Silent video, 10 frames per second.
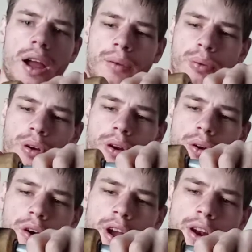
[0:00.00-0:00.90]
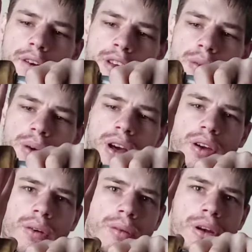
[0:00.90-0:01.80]
and put it right over the
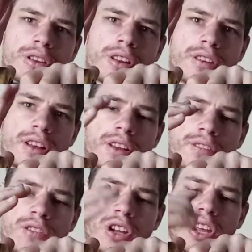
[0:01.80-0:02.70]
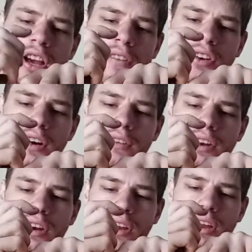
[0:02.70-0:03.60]
wheel. You want to make sure this thing is fully covered
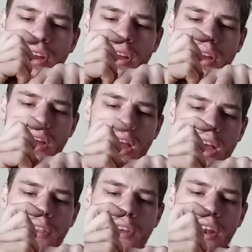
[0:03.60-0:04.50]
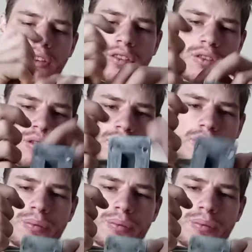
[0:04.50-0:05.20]
over. And then just use